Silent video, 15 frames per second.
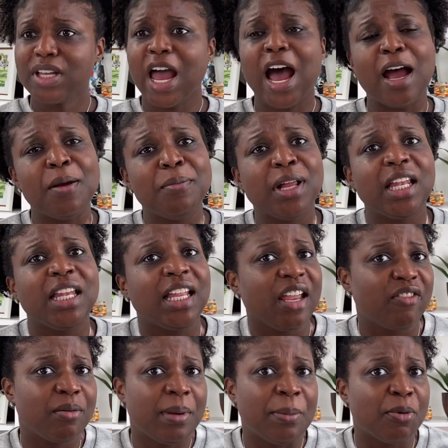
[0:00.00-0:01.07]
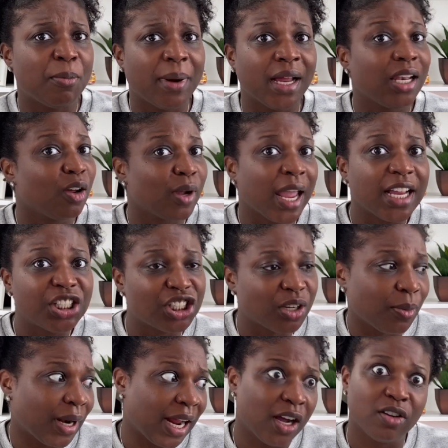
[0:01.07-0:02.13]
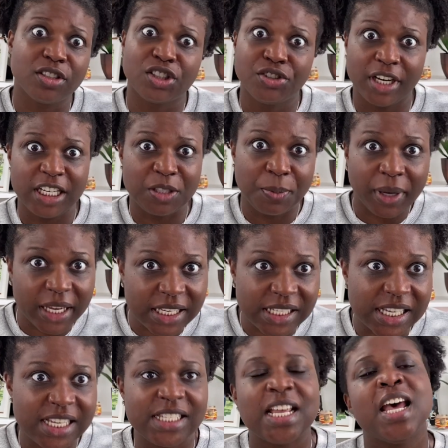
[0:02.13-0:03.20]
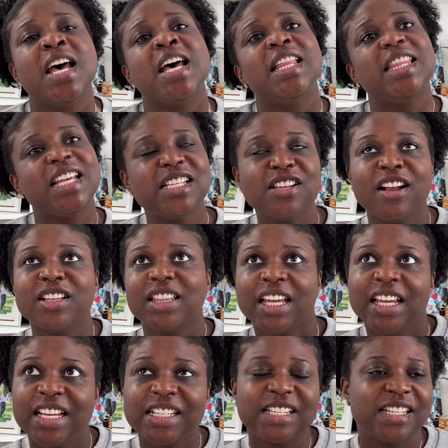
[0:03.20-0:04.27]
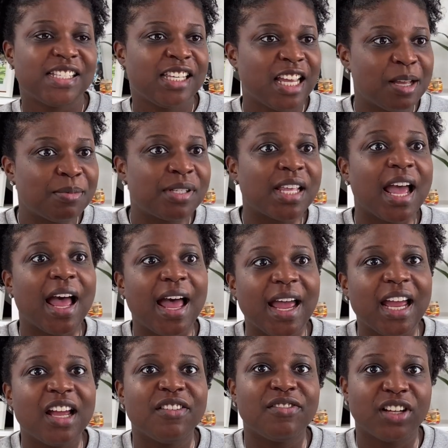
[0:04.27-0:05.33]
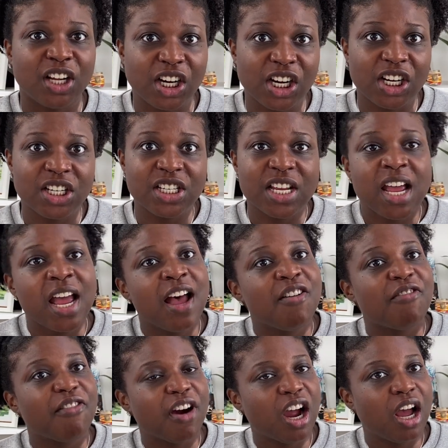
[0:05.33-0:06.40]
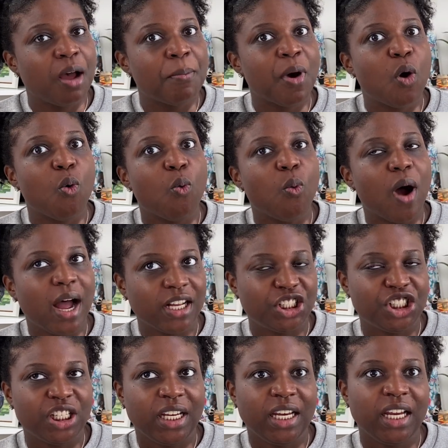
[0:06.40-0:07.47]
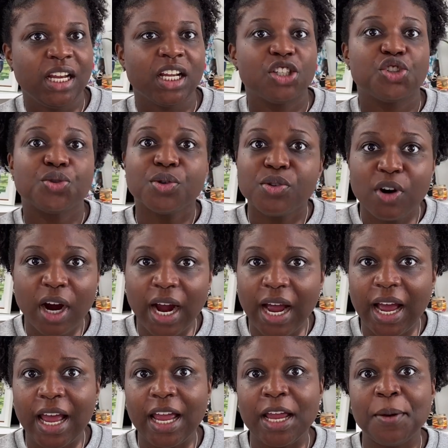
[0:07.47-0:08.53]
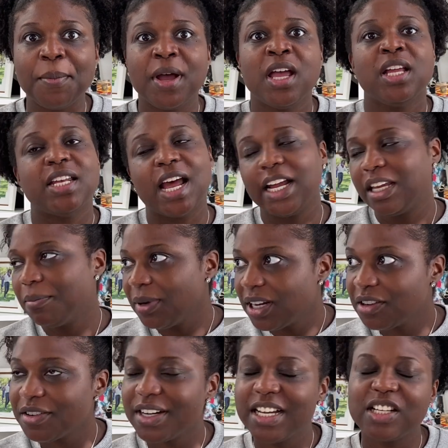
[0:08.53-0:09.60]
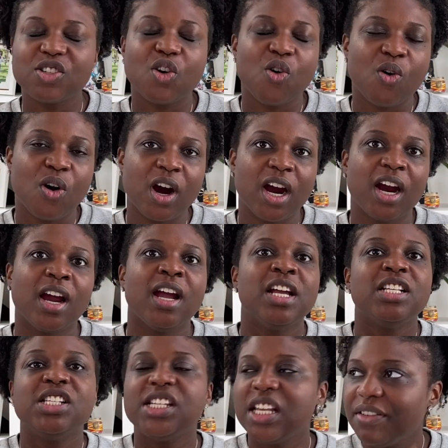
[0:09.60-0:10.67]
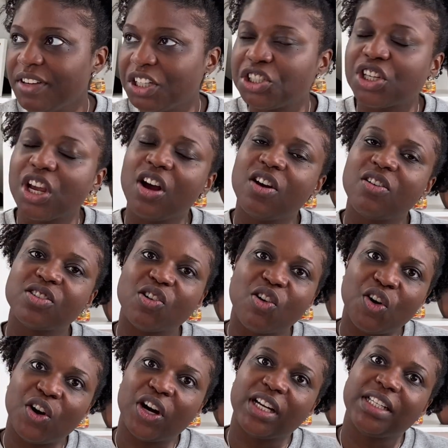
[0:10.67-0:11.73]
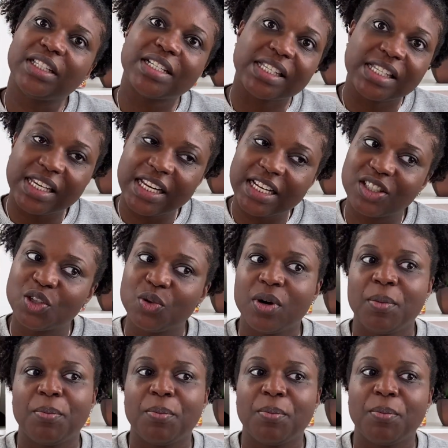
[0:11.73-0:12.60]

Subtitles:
I'm giving people my location when I go to strange places. These are things and tips that I have learned from watching true crime documentaries or TV shows or listening to a